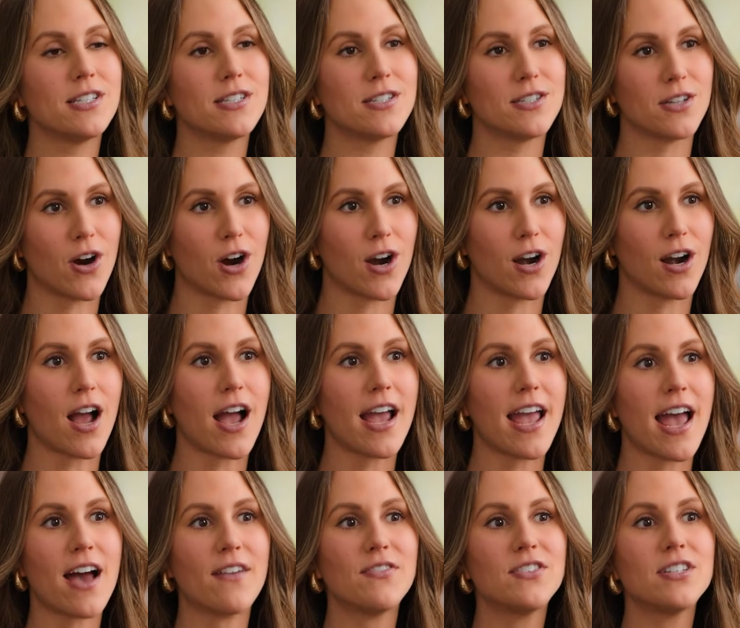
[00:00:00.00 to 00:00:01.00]
start, I
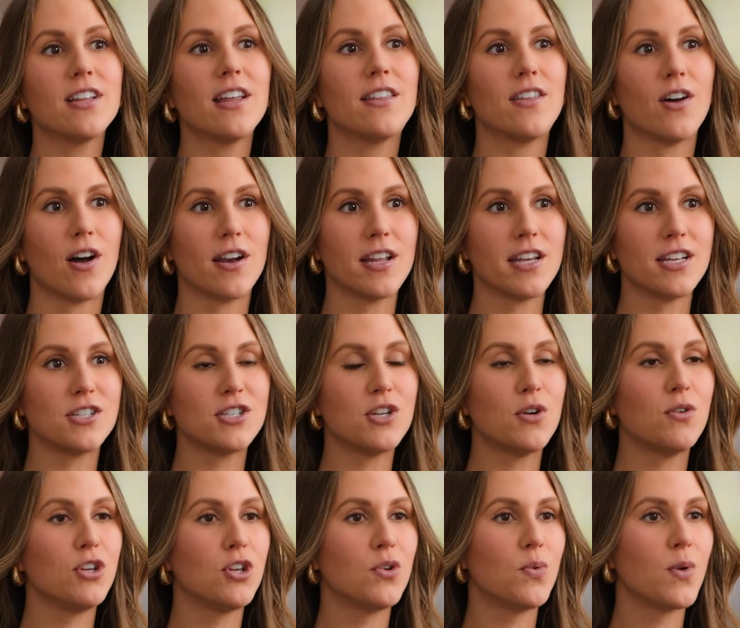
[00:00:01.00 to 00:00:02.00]
have to let the audience know
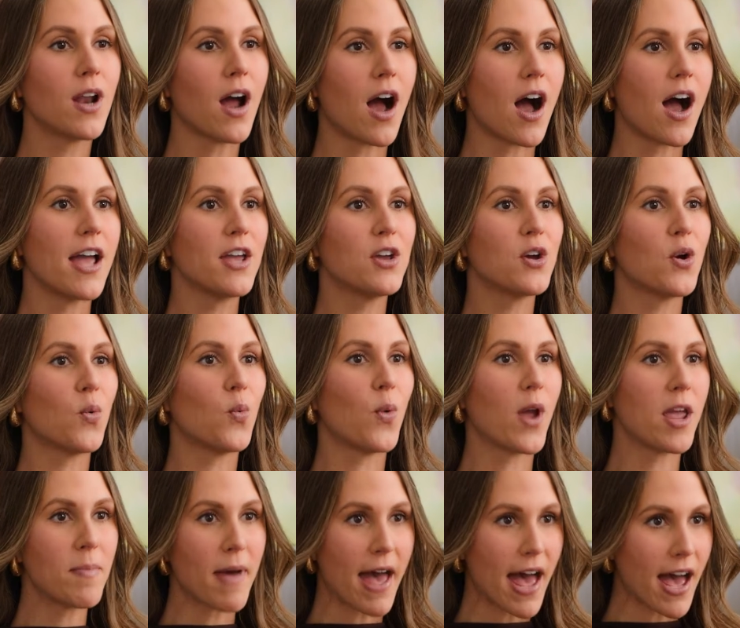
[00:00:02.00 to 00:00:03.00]
you and I go
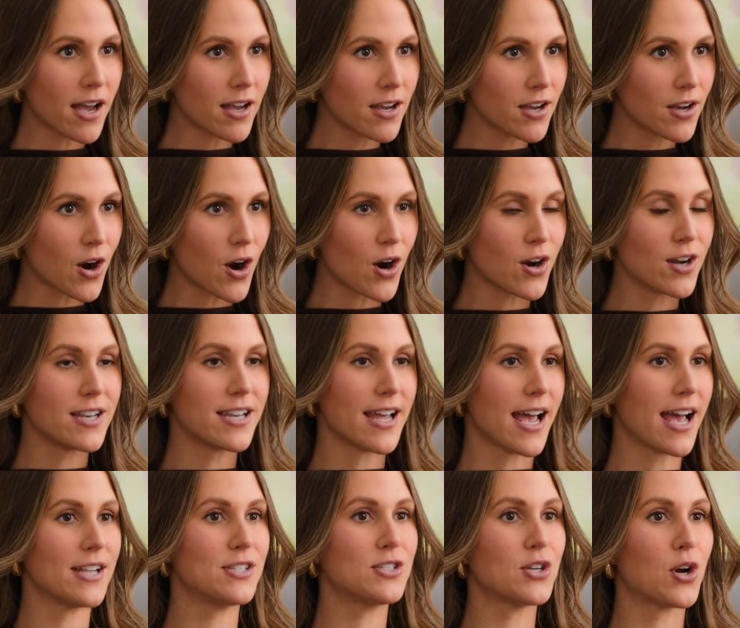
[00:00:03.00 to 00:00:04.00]
way back. Our
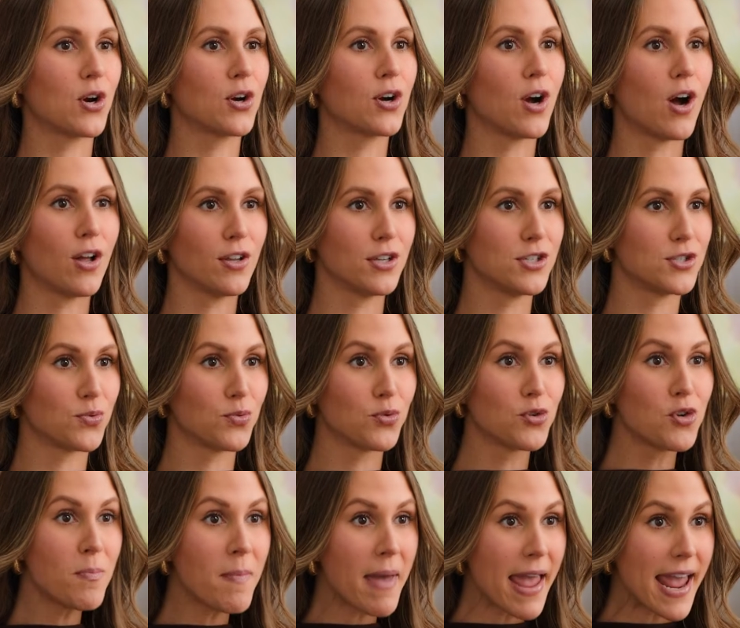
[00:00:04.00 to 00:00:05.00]
dads are college
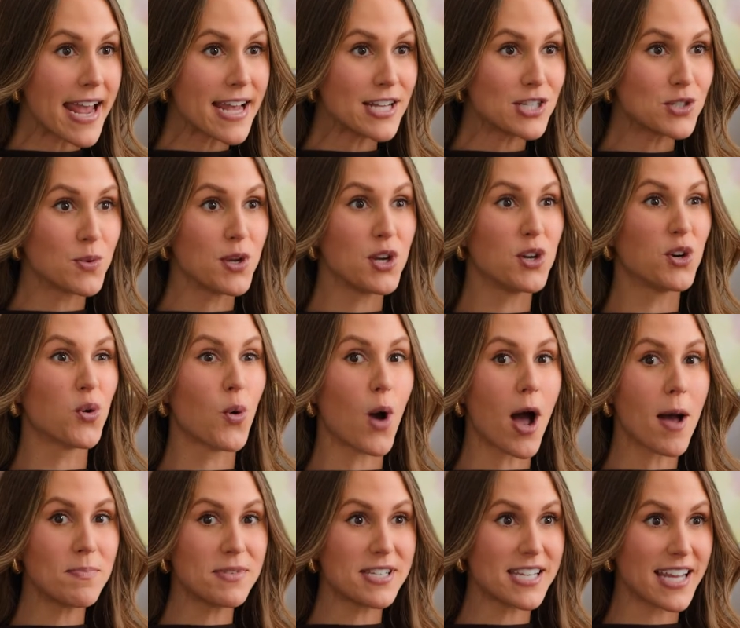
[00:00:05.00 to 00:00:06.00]
roommates. We grew
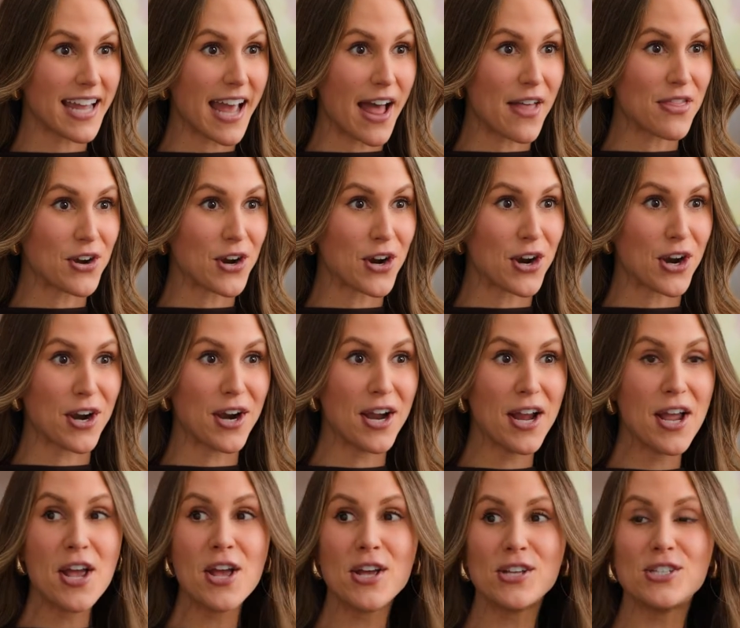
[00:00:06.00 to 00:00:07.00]
up together.
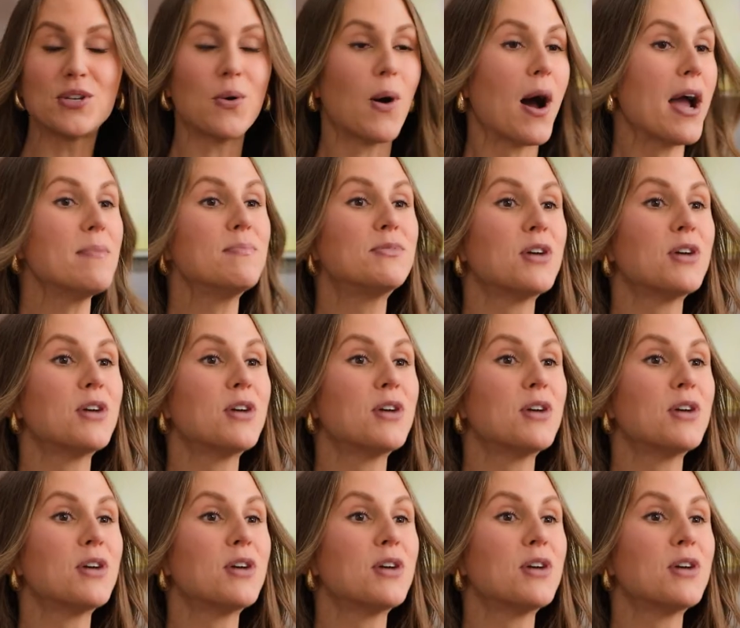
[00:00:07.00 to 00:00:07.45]
So I'm